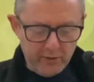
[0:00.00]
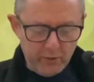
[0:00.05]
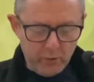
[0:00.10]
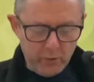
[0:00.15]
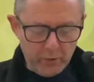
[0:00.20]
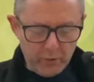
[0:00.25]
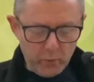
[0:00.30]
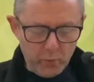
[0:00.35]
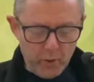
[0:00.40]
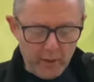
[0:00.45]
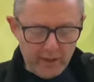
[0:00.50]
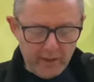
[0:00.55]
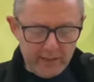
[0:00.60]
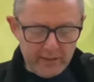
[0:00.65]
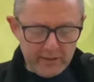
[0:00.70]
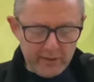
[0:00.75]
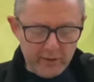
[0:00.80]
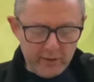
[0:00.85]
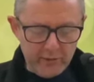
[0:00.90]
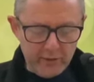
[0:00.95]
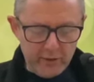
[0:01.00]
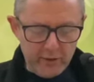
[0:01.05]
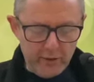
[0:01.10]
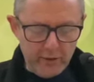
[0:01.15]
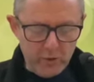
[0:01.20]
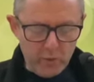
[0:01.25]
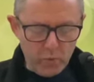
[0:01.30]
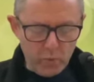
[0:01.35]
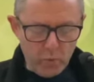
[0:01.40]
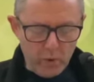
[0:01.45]
otherwise, the
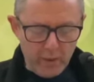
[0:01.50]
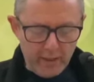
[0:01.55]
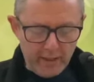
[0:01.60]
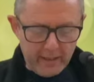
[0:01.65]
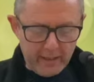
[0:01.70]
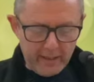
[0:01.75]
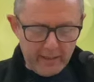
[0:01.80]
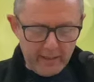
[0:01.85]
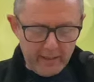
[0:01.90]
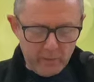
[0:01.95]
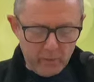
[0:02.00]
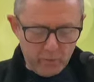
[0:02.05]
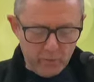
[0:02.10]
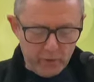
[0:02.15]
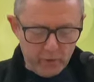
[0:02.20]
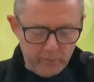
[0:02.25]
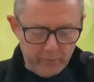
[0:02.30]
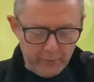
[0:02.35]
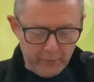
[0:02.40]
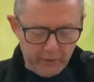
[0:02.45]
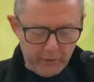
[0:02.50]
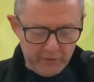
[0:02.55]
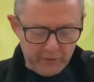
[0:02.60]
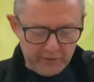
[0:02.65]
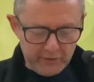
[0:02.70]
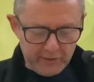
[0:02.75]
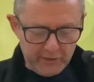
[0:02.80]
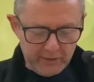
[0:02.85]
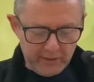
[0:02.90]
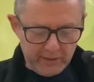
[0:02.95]
new wine will
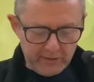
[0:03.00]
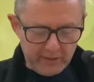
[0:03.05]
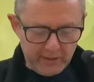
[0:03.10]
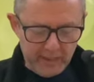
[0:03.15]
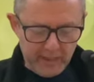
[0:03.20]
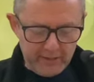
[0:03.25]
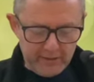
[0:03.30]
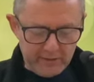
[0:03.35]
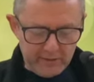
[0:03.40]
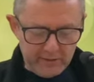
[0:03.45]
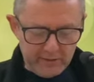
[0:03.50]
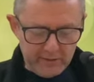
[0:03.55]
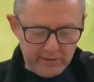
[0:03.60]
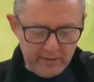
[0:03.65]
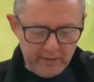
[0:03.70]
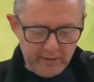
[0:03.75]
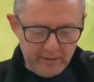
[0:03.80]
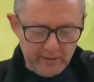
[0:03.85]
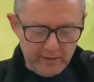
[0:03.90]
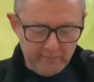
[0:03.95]
burst the skins.